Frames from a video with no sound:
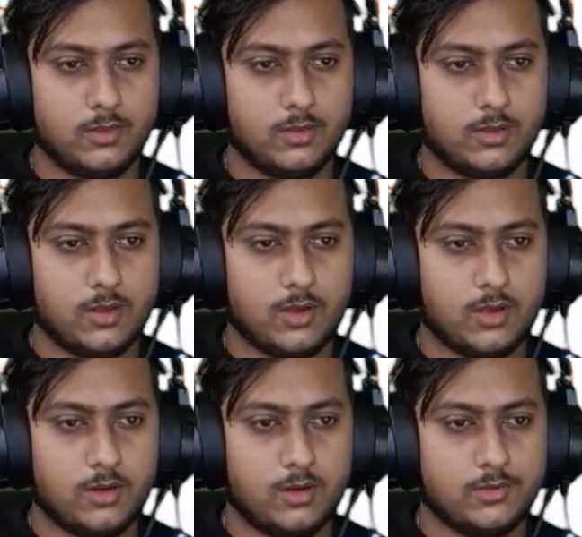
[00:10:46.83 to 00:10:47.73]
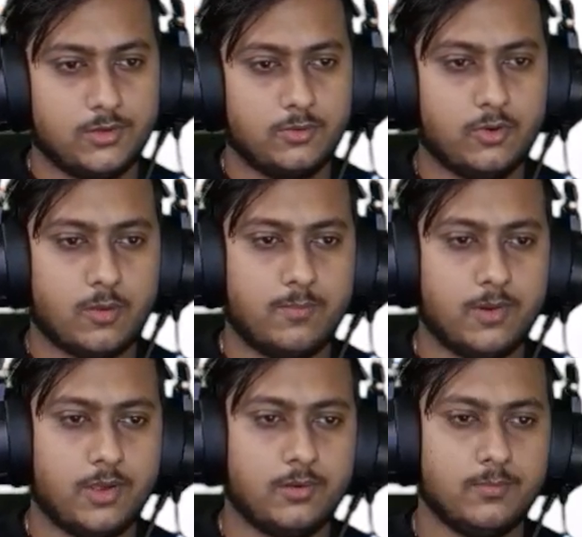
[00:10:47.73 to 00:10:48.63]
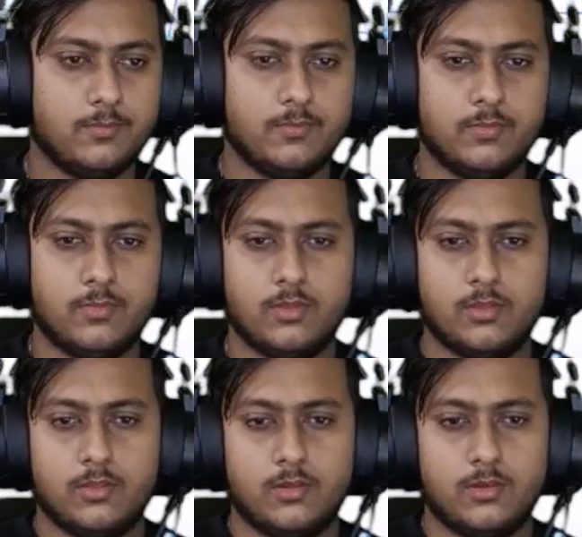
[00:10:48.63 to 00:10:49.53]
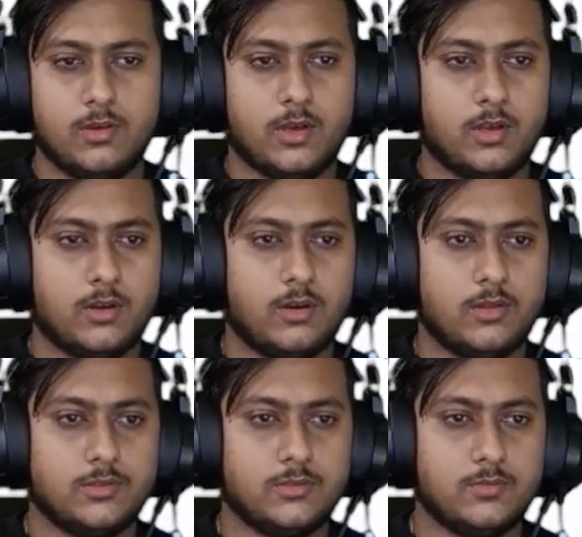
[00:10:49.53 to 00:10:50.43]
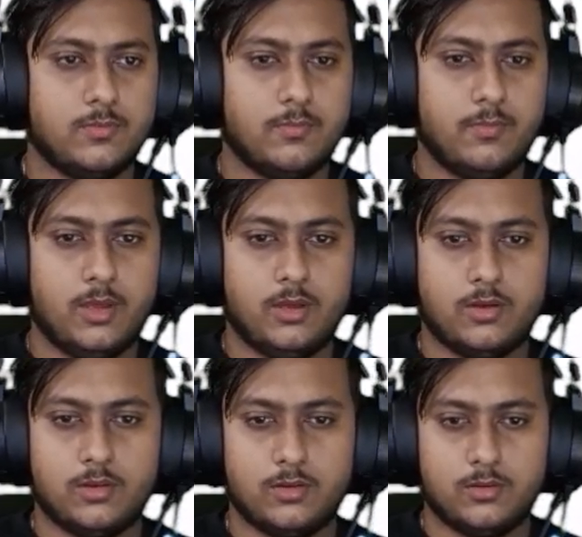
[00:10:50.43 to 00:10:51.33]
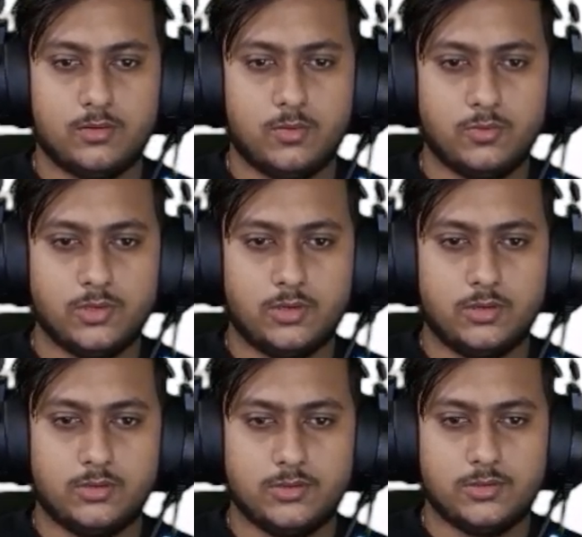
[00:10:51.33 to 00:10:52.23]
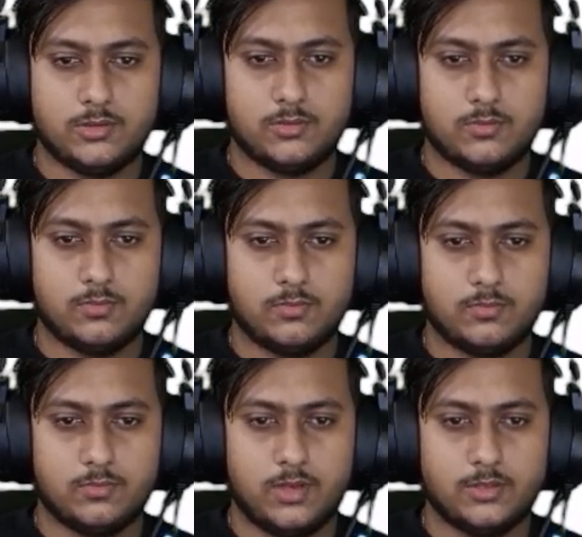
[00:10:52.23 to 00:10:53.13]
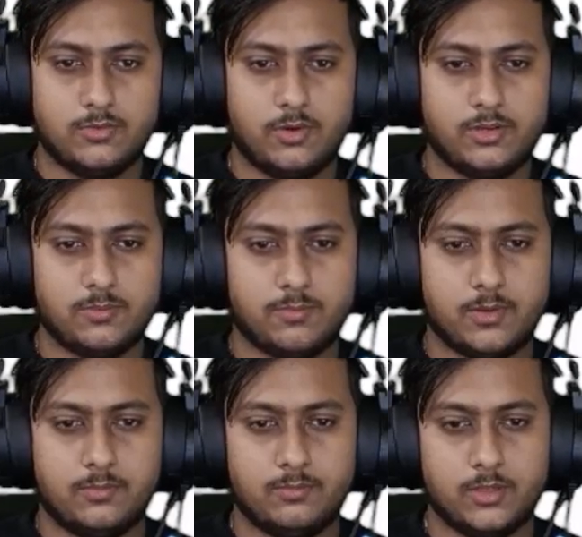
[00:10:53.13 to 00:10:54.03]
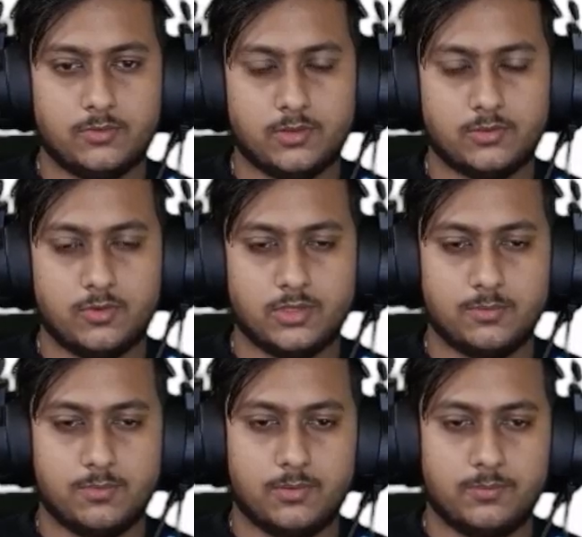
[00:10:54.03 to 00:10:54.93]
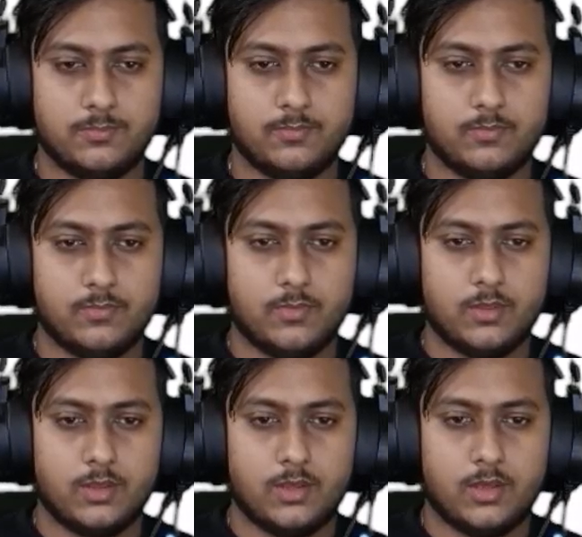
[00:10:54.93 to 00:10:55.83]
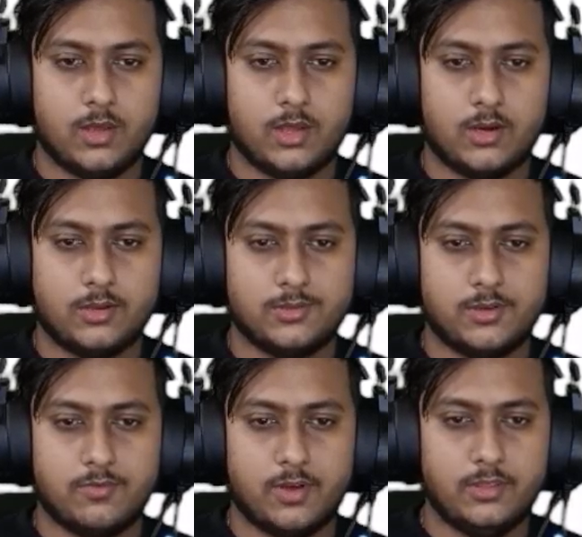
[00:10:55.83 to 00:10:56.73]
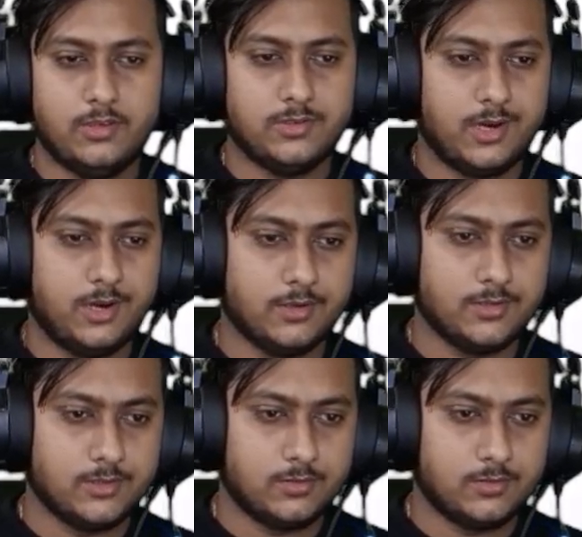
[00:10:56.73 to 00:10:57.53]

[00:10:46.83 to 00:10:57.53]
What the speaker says: And let's go to top plane, and let's make two circles. It's quite simple, this one is quite simple. And let's define these radius.